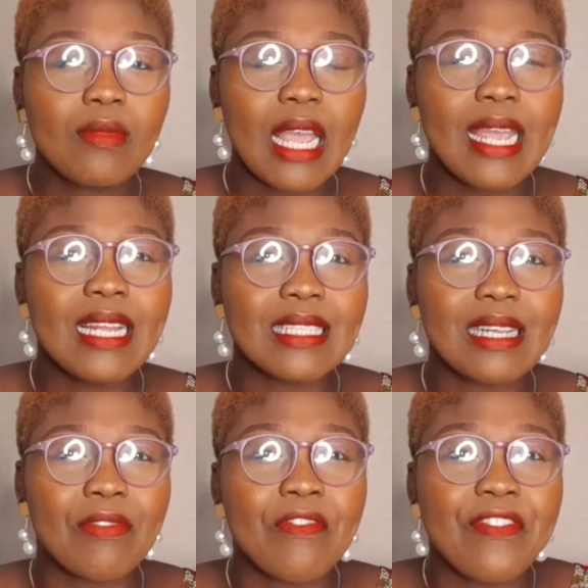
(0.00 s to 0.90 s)
it is
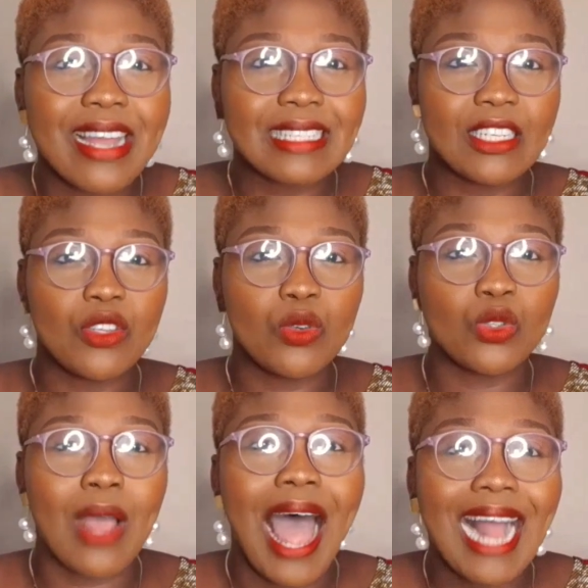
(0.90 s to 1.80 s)
affecting you
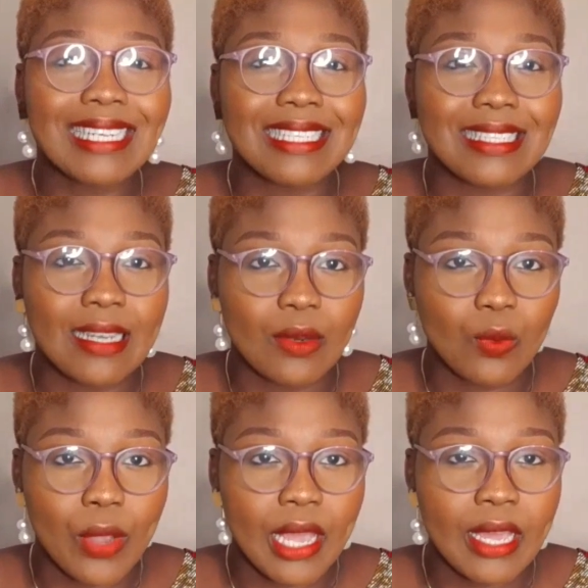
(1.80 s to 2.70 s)
to act a
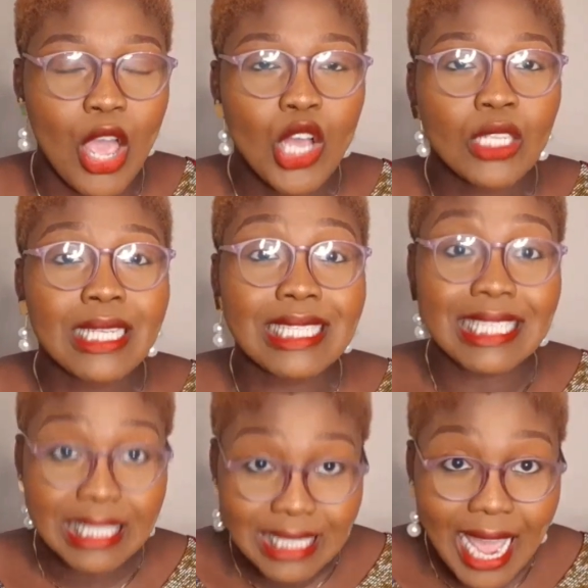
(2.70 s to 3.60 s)
certain way. So
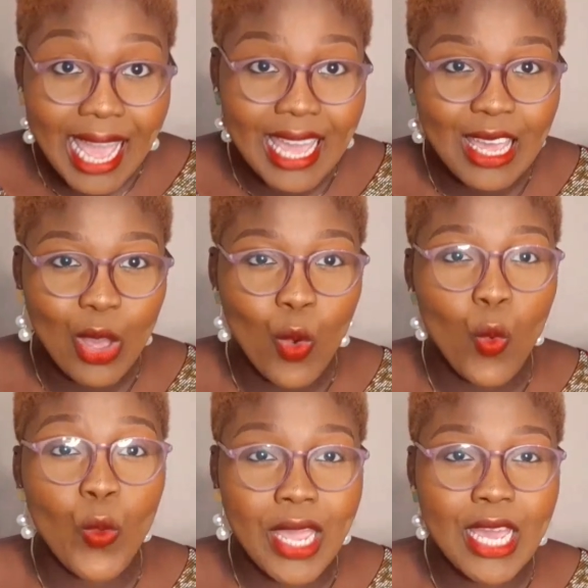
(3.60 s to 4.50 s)
today
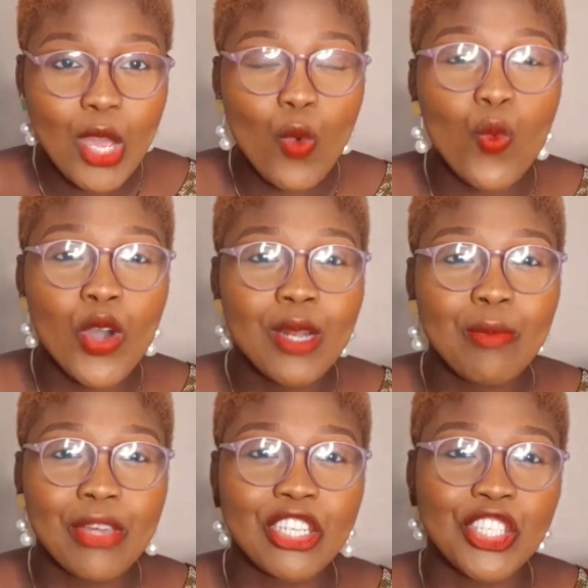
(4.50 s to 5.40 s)
we would
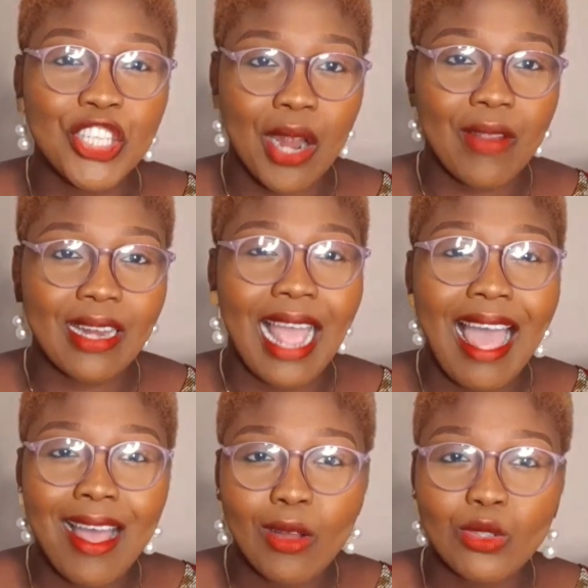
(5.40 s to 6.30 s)
be sharing
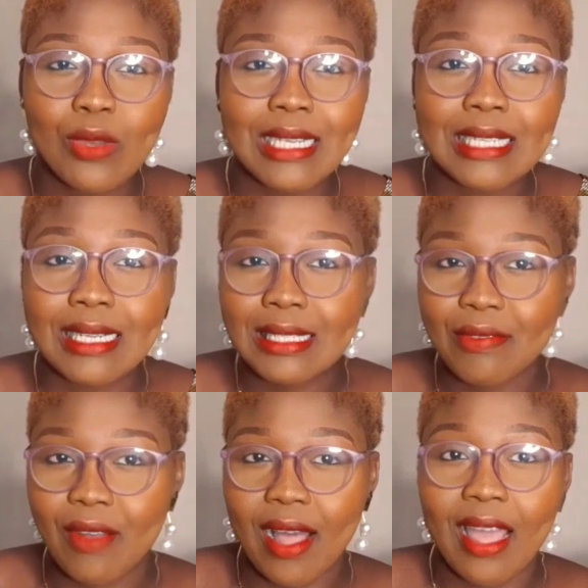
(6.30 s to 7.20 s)
how to
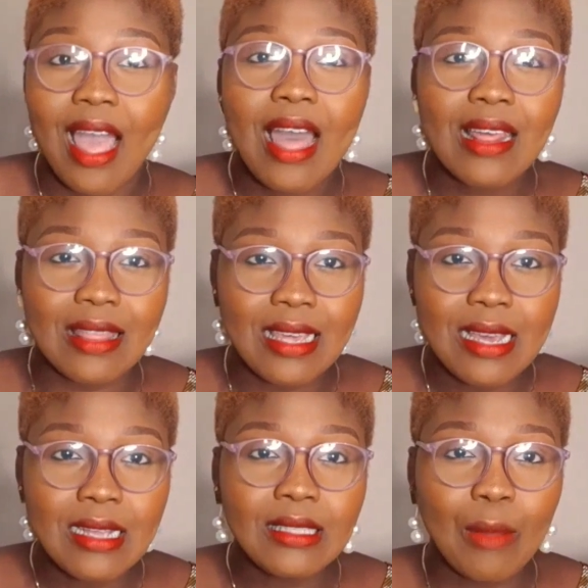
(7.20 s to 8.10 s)
identify
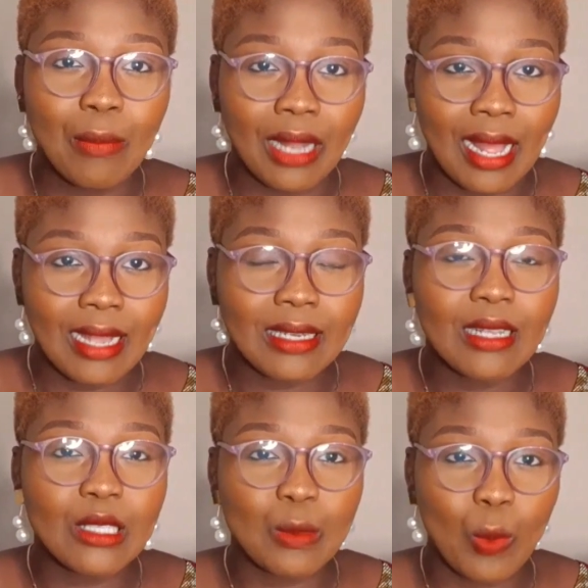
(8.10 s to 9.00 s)
these blind
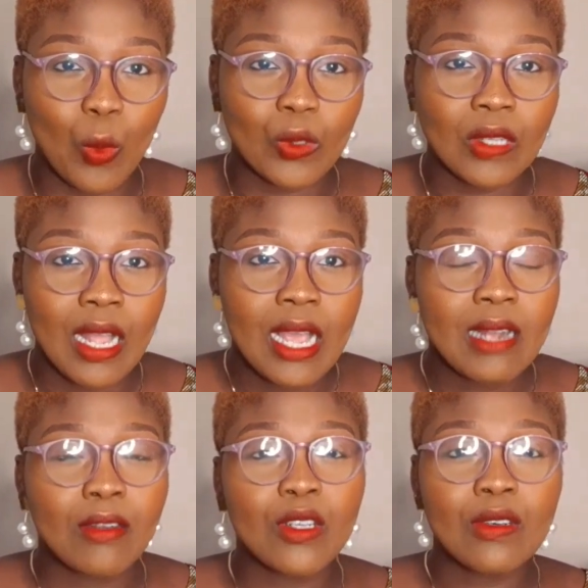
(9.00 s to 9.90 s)
spots.
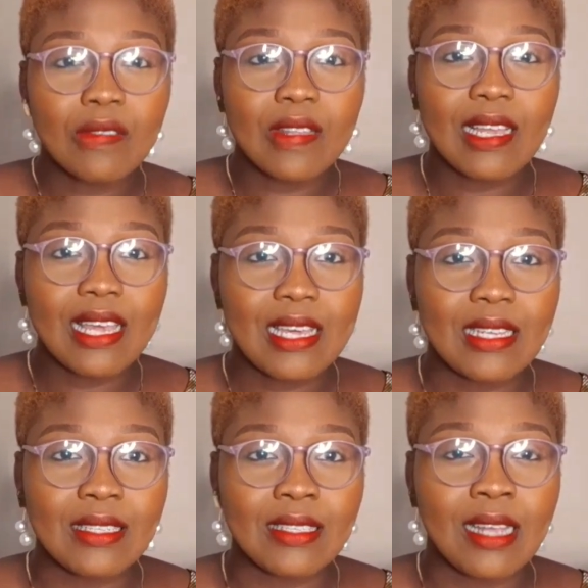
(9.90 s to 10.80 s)
Now the good thing
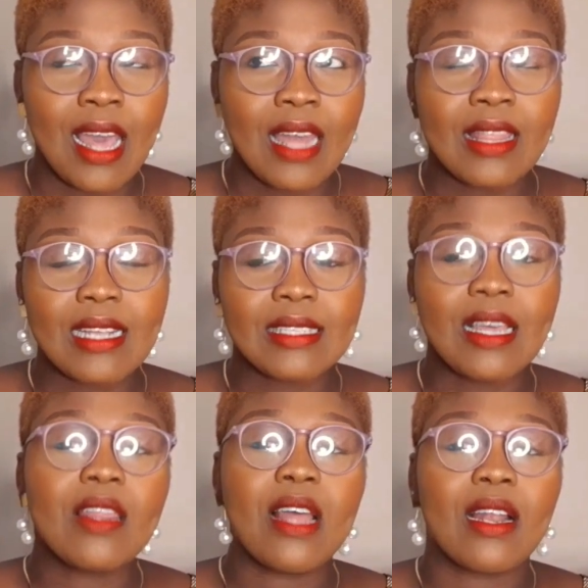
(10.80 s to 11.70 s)
is, they
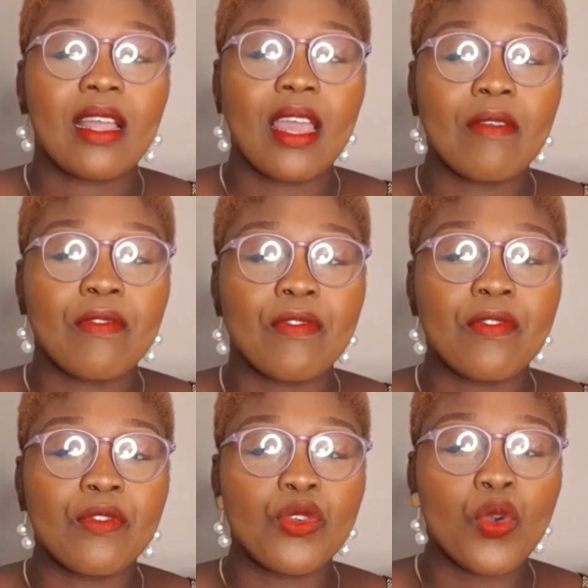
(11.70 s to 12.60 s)
say that
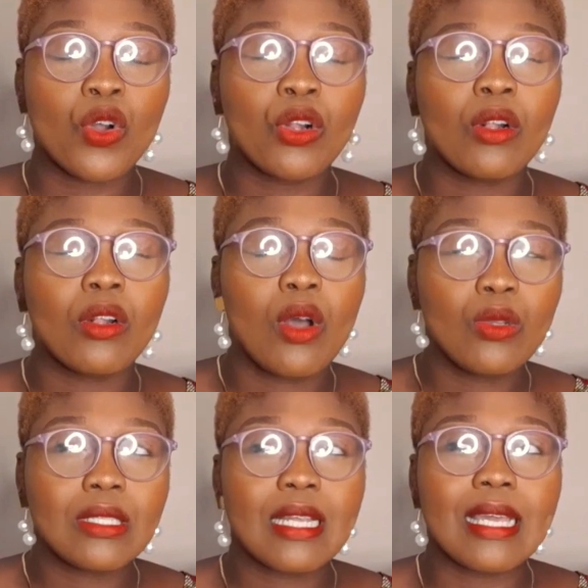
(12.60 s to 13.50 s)
if you're
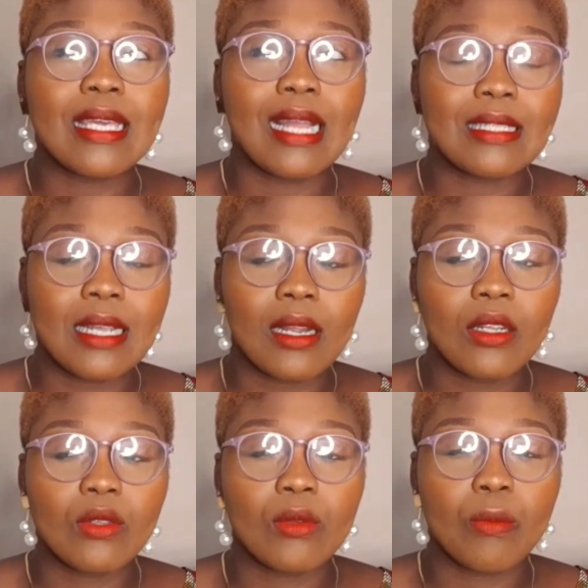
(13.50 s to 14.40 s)
close to getting,
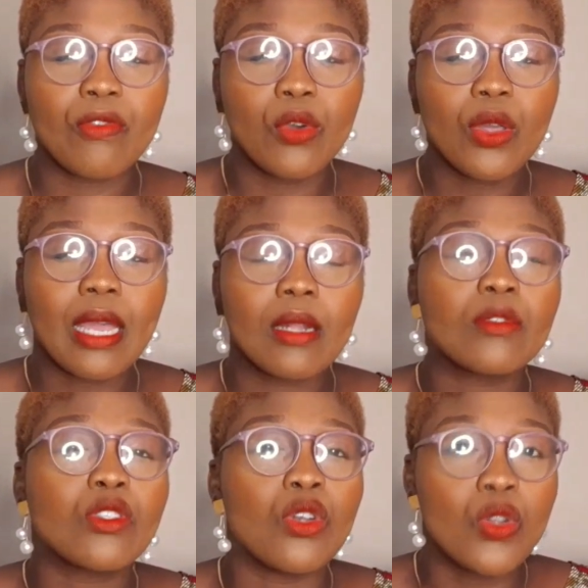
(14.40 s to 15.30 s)
before you get
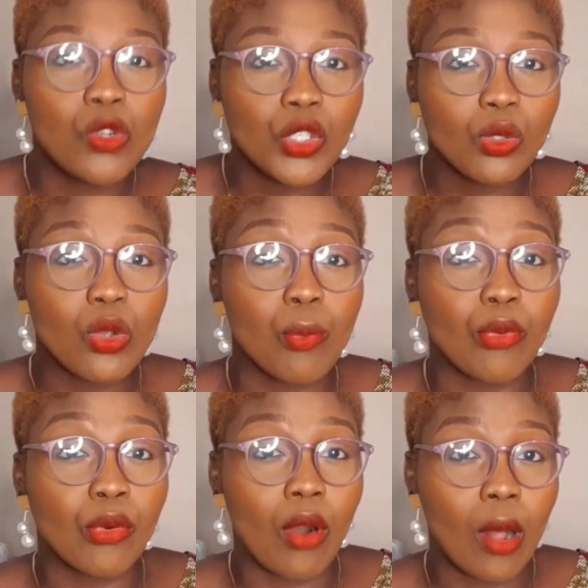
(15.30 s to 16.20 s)
a solution to a
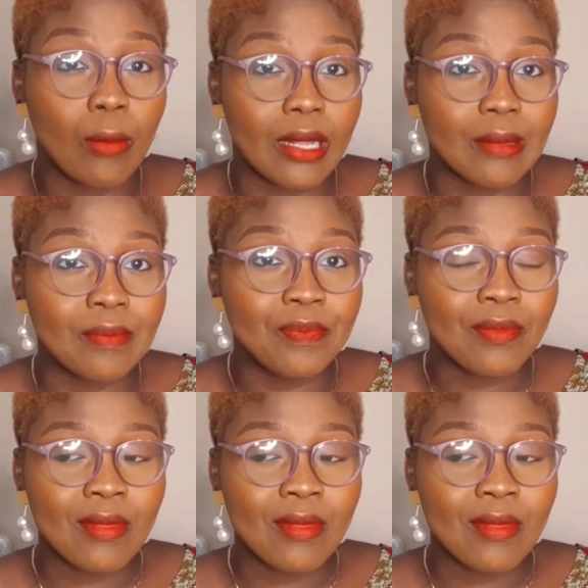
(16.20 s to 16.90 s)
problem,